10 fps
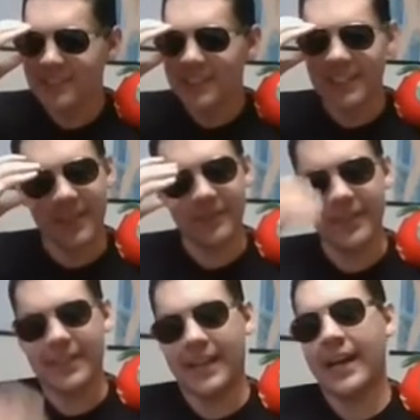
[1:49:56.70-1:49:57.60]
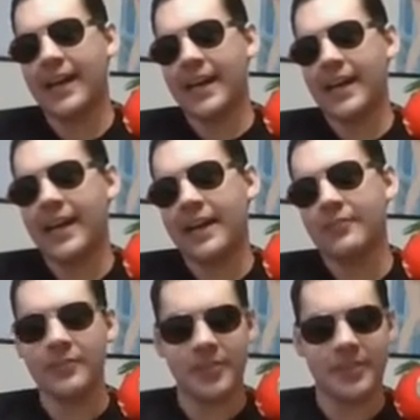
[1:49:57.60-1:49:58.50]
And I'm like, I
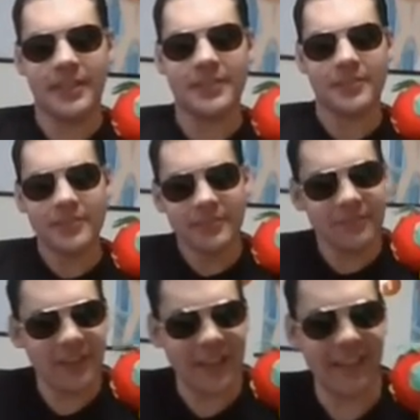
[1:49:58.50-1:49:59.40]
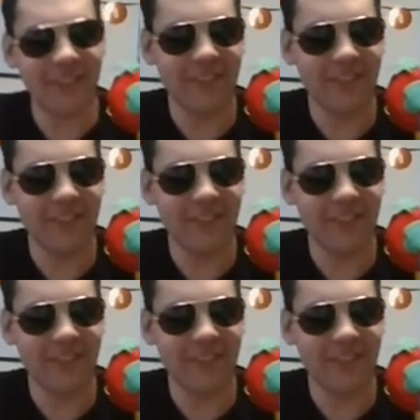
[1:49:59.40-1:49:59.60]
refuse to answer.